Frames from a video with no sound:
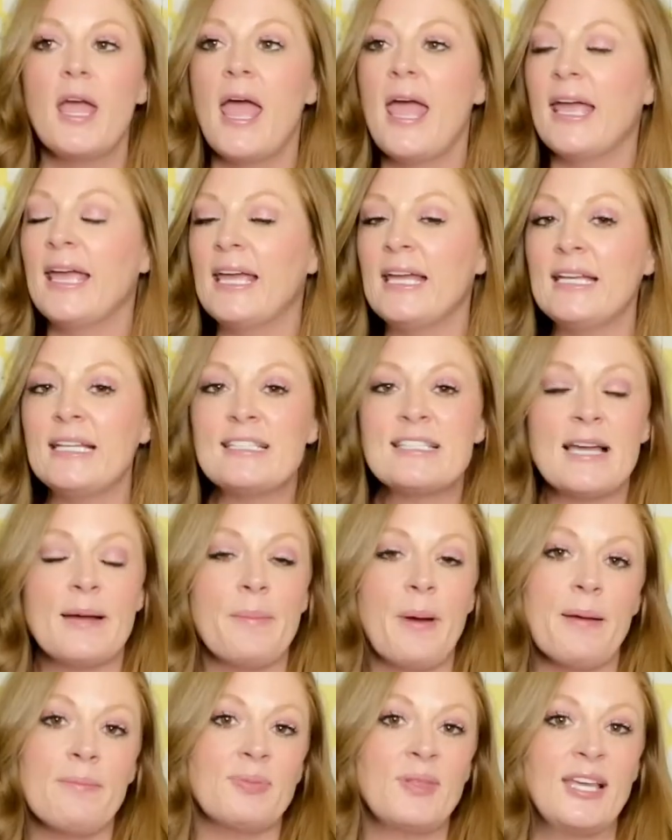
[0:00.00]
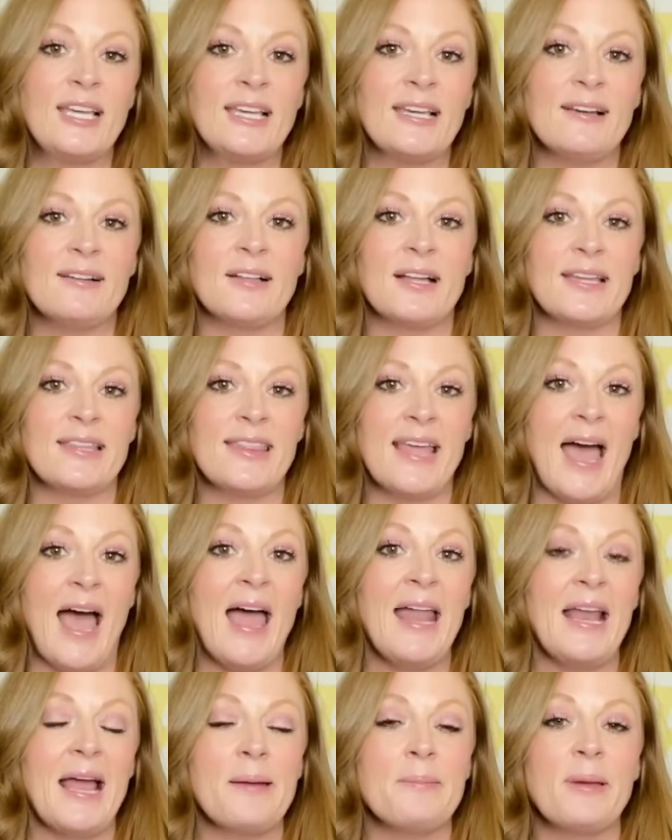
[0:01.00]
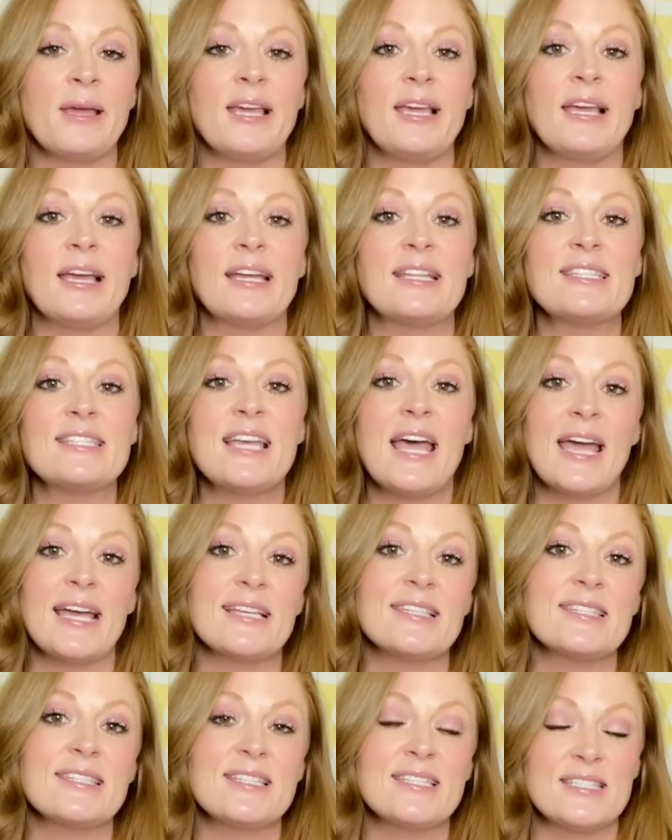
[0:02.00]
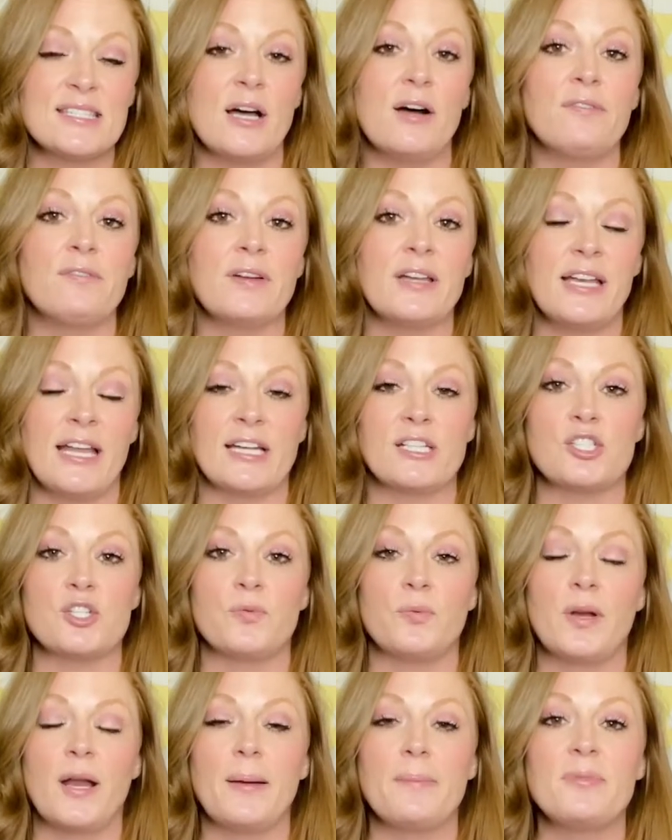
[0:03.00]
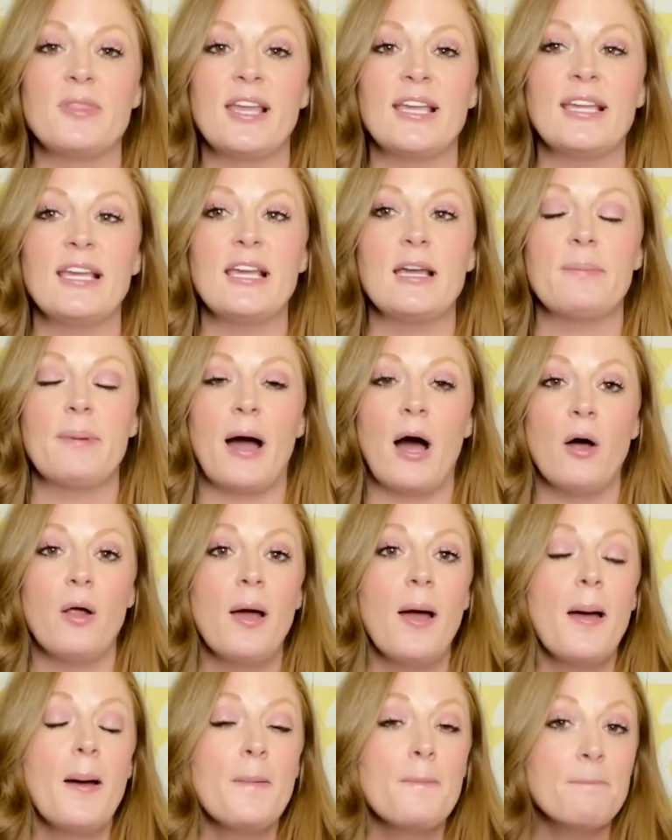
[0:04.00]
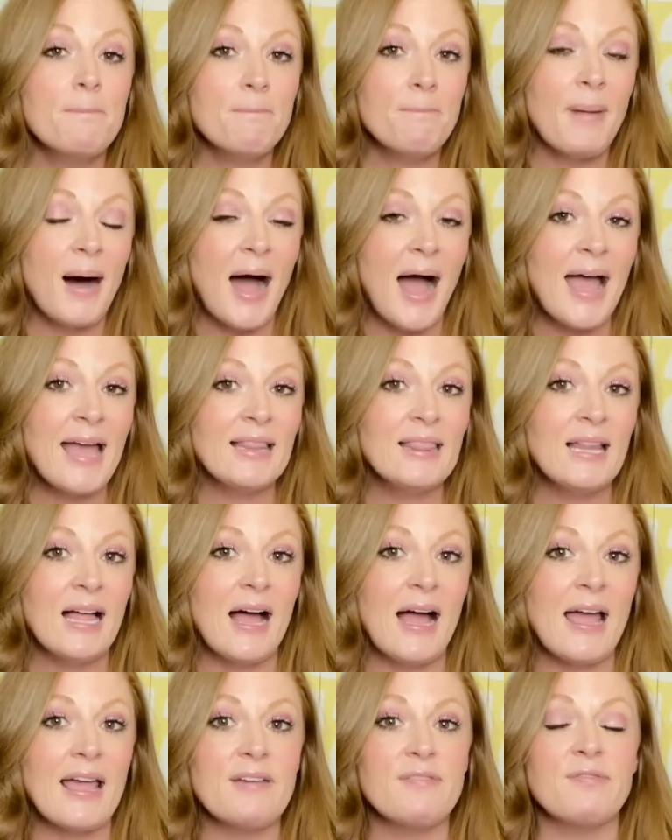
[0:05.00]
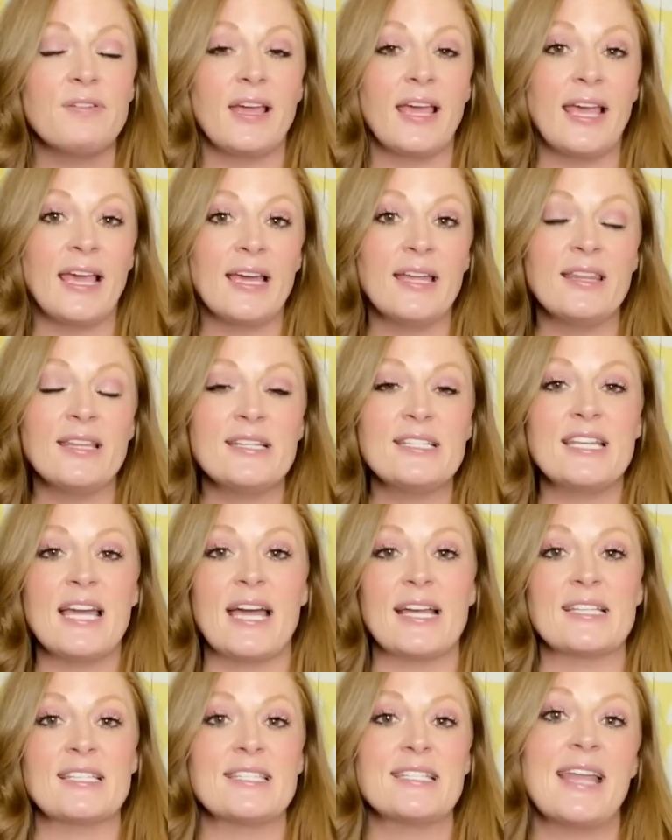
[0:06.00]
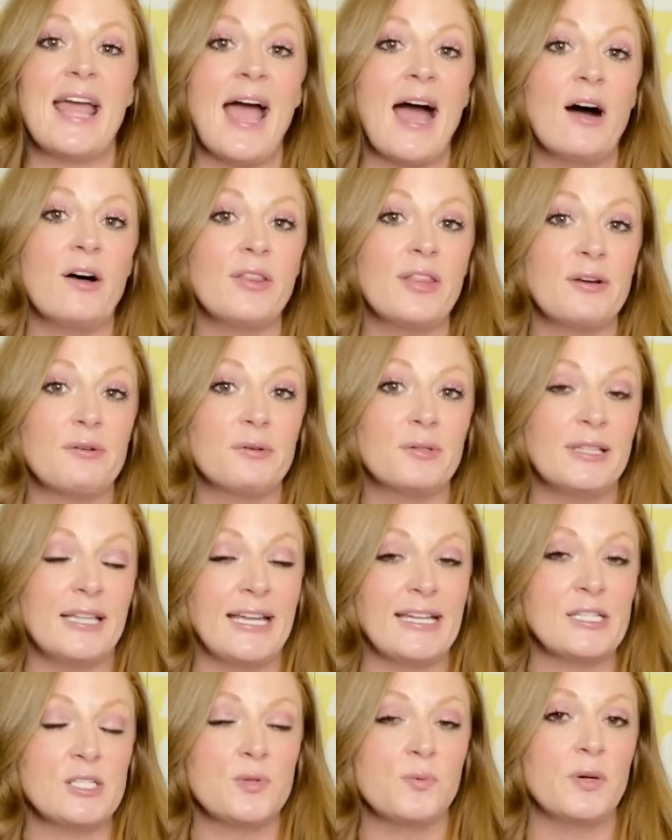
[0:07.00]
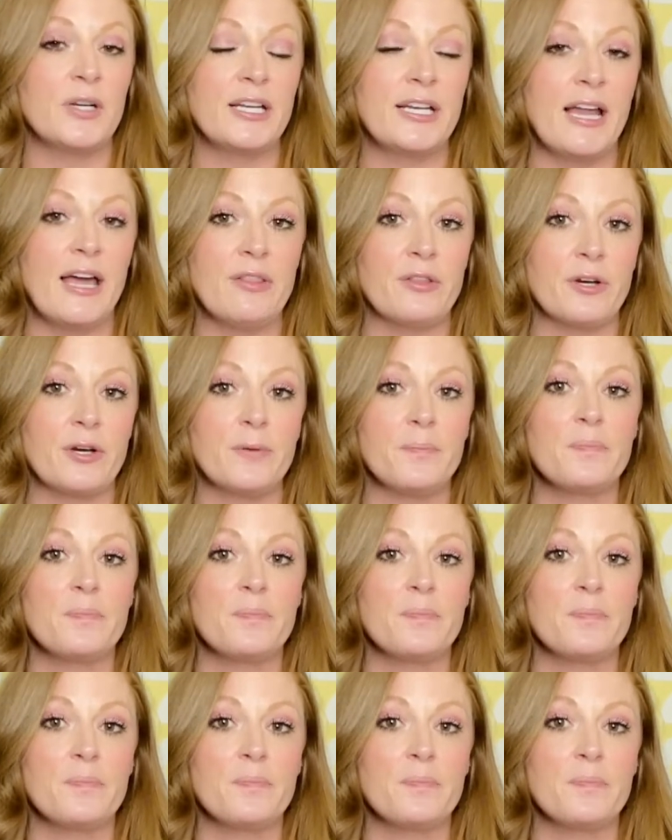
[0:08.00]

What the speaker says: Anytime I'm thinking like that, I'm making a text to self connection when I'm thinking about my life and the text and how they relate to one another.